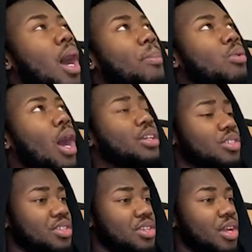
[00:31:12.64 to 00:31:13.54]
Bob
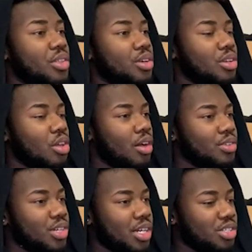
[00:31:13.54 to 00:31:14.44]
Proctor is another law
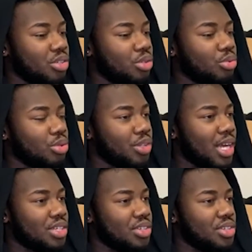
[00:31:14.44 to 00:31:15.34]
of attraction guru
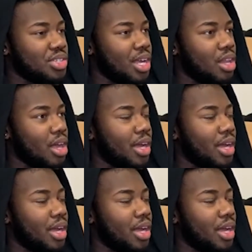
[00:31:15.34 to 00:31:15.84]
that actually said,